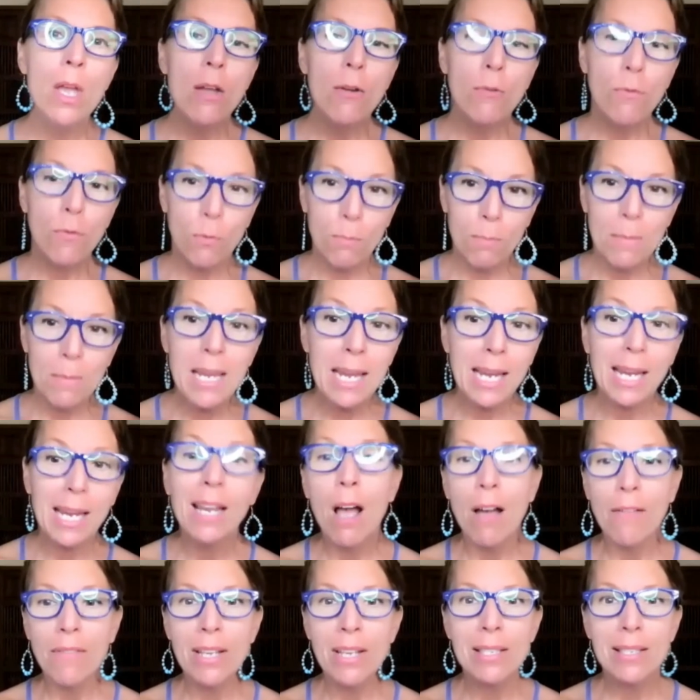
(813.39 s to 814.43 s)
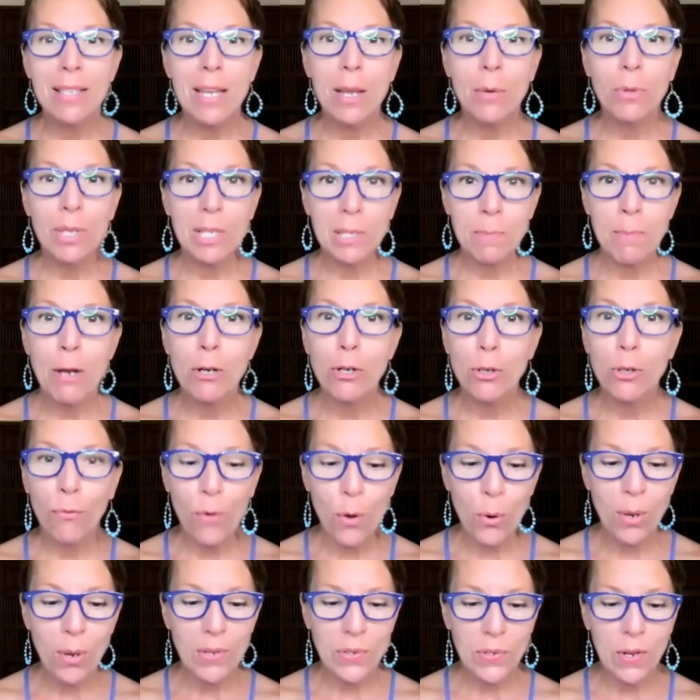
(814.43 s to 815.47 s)
For me, obviously, with a special
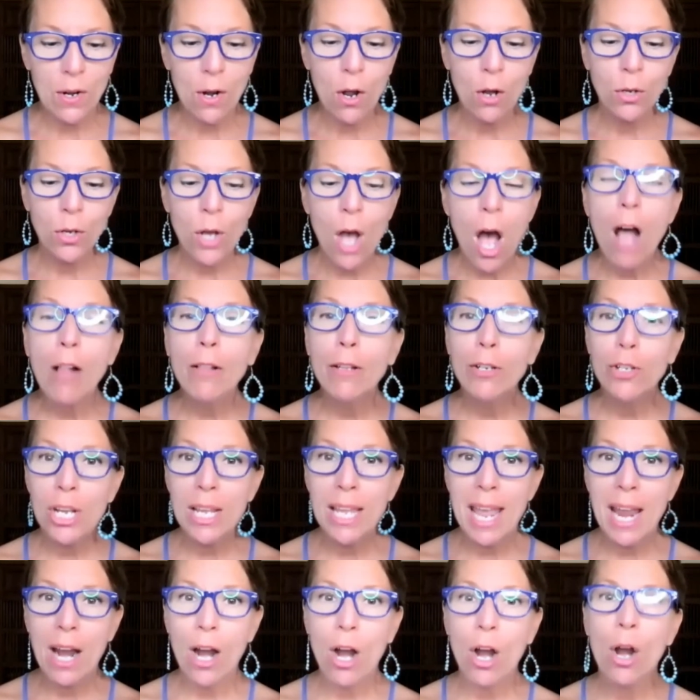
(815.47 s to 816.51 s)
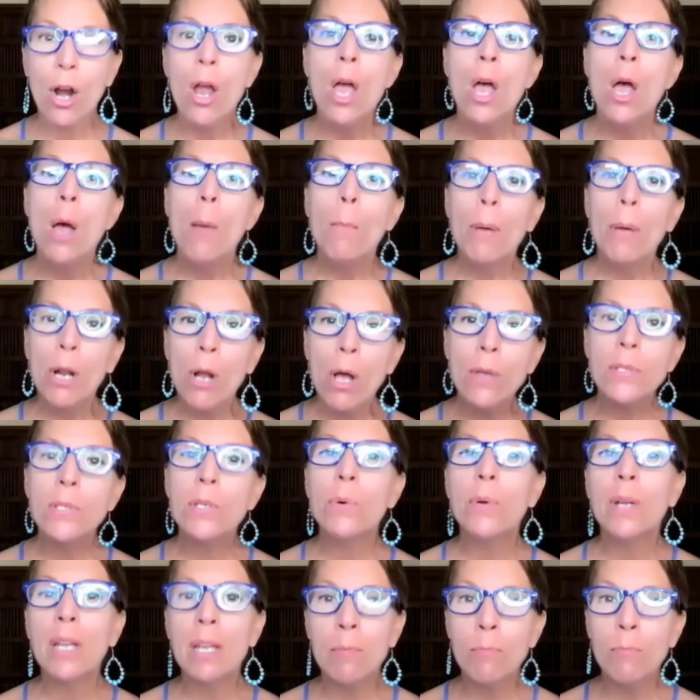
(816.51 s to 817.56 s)
focus in oncology care, but
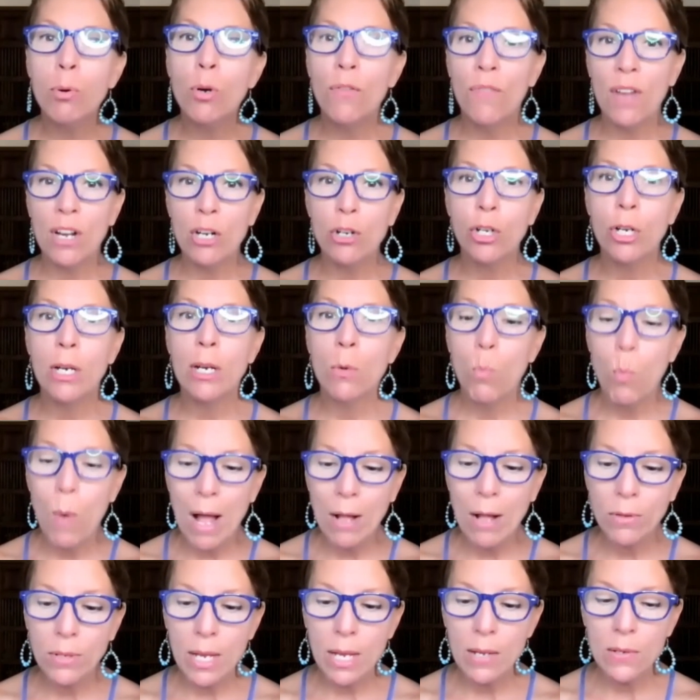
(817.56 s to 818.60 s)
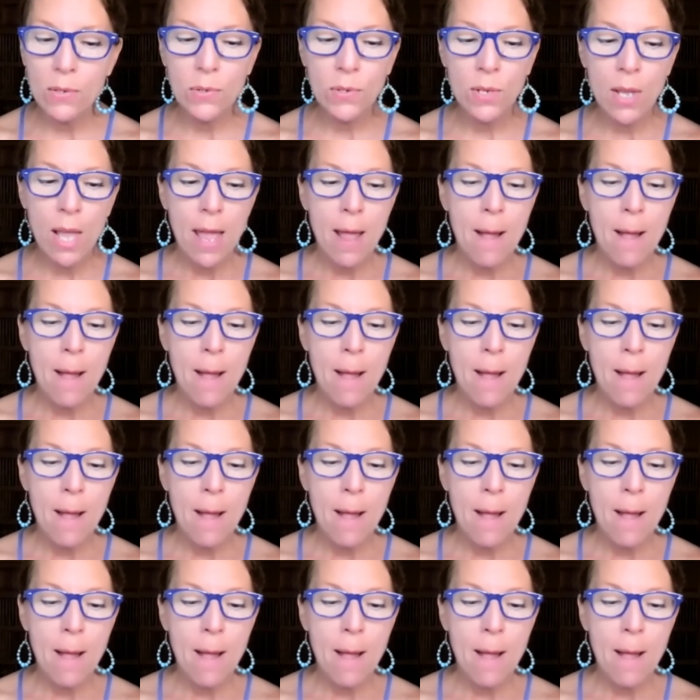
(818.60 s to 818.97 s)
also in prevention and wellness.